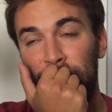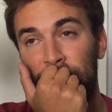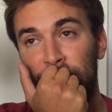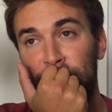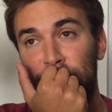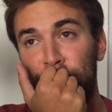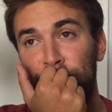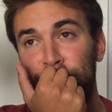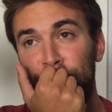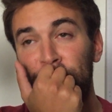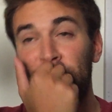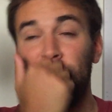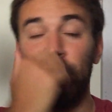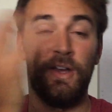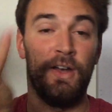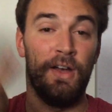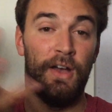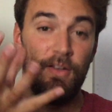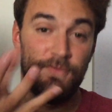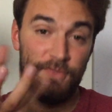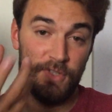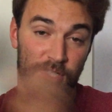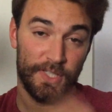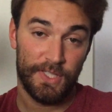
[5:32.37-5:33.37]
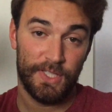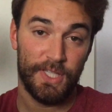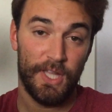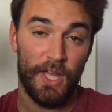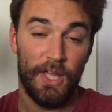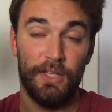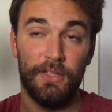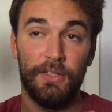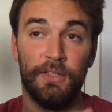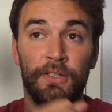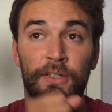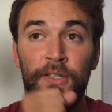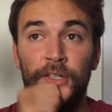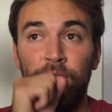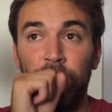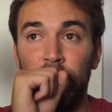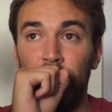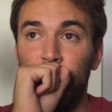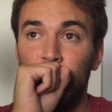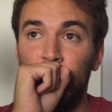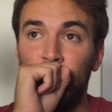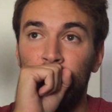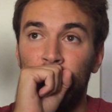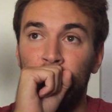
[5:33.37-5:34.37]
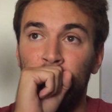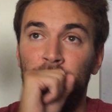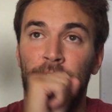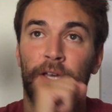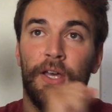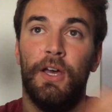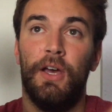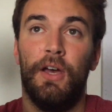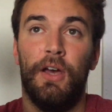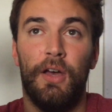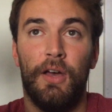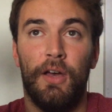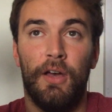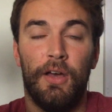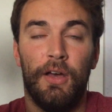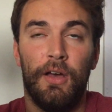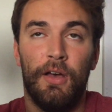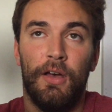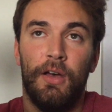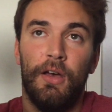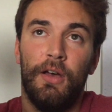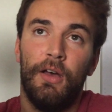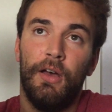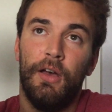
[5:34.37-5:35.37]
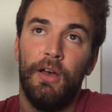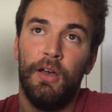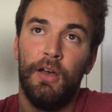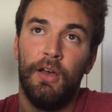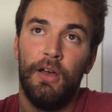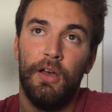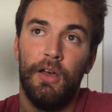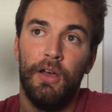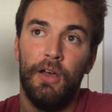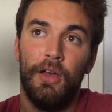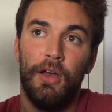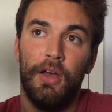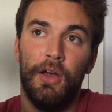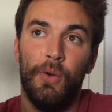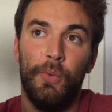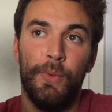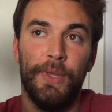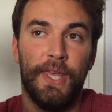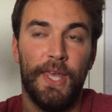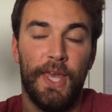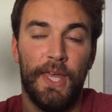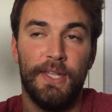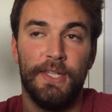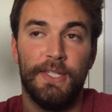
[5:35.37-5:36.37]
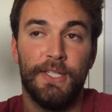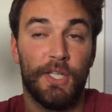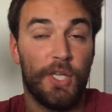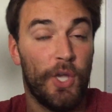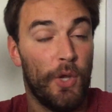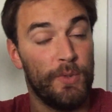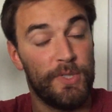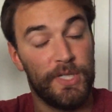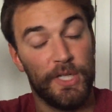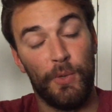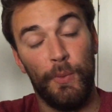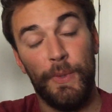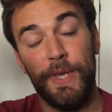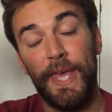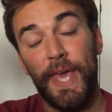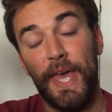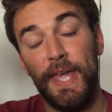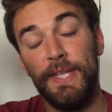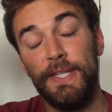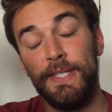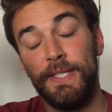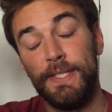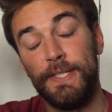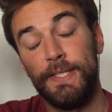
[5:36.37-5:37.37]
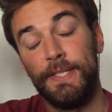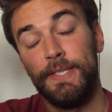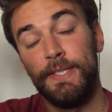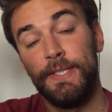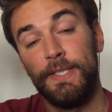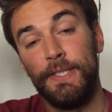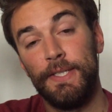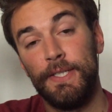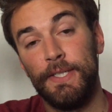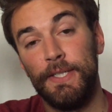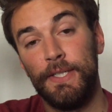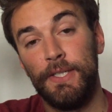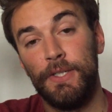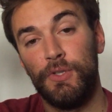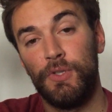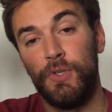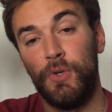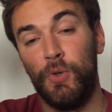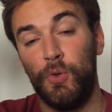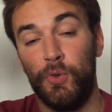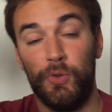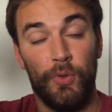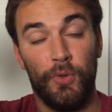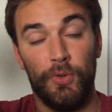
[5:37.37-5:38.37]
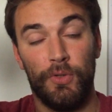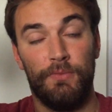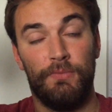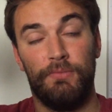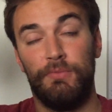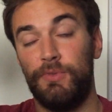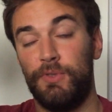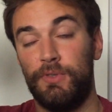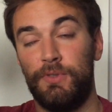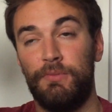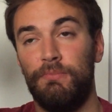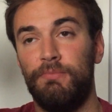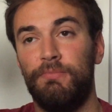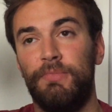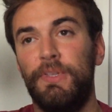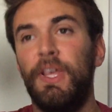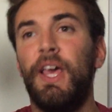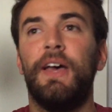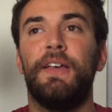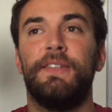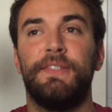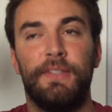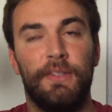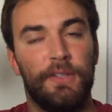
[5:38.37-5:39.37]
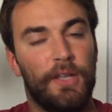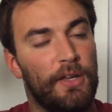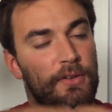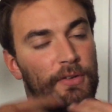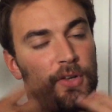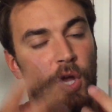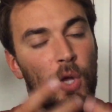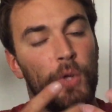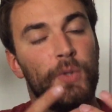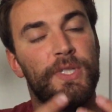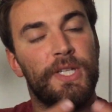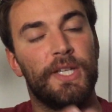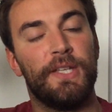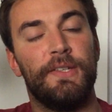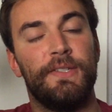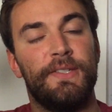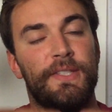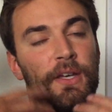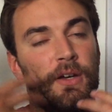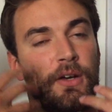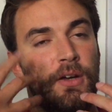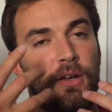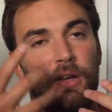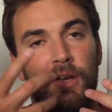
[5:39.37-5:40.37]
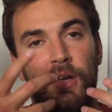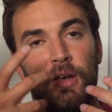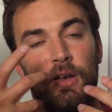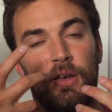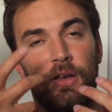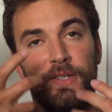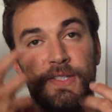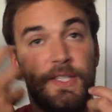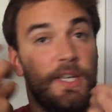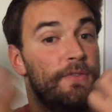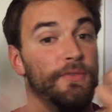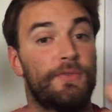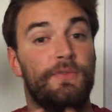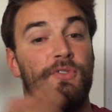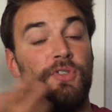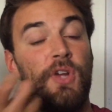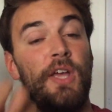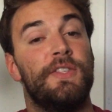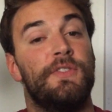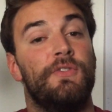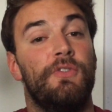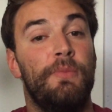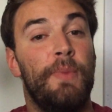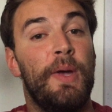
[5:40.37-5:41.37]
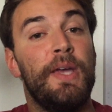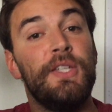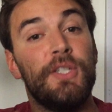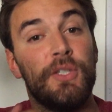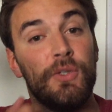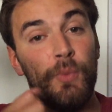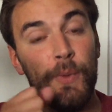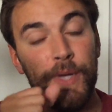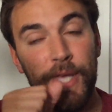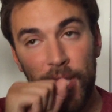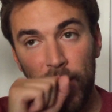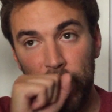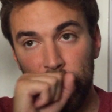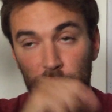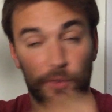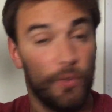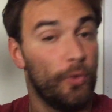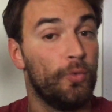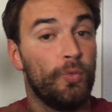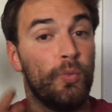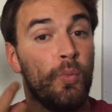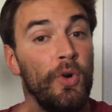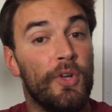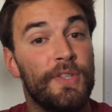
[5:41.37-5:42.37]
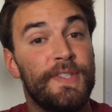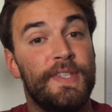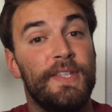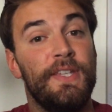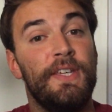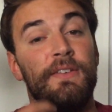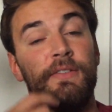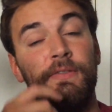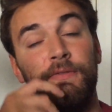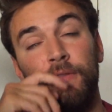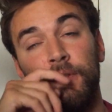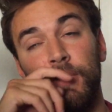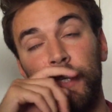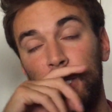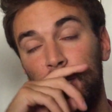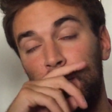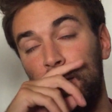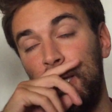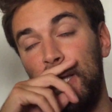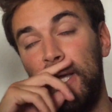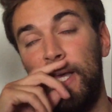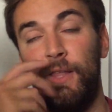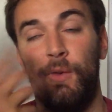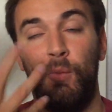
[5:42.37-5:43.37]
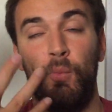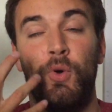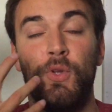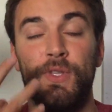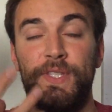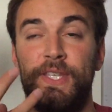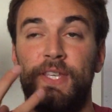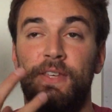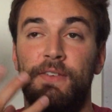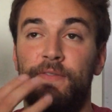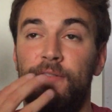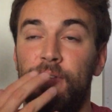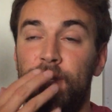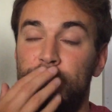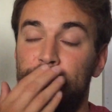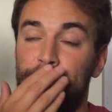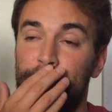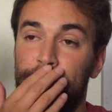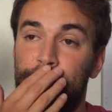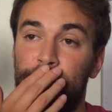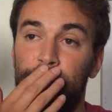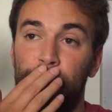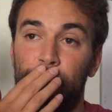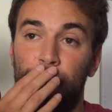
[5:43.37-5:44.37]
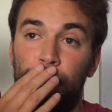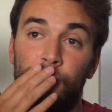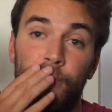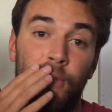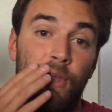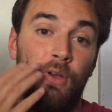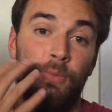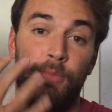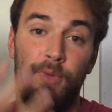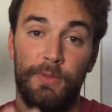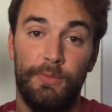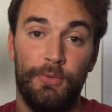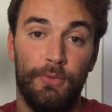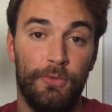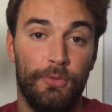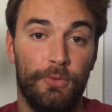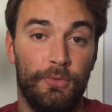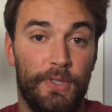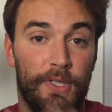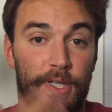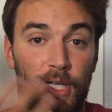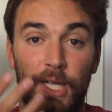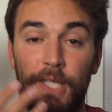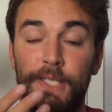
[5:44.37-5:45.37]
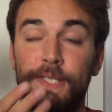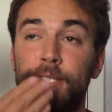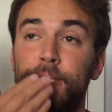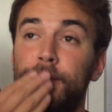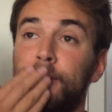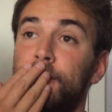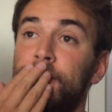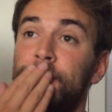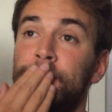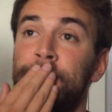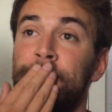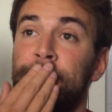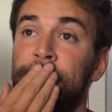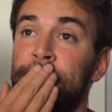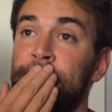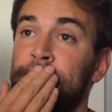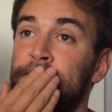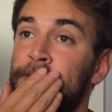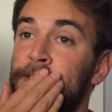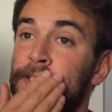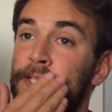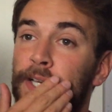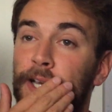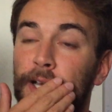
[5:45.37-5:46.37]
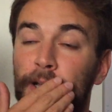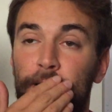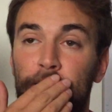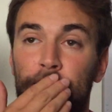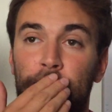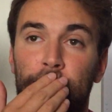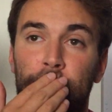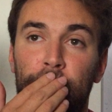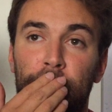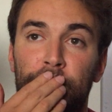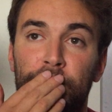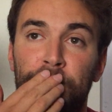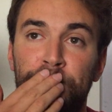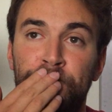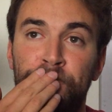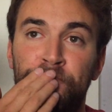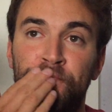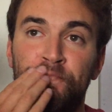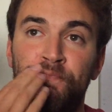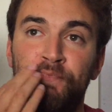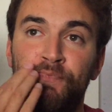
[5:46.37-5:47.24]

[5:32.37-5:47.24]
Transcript: And I've just done a weekend, a coaching weekend. It was, it's kind of coaching, self-transformation weekend called What If. And What If is for young people in London. And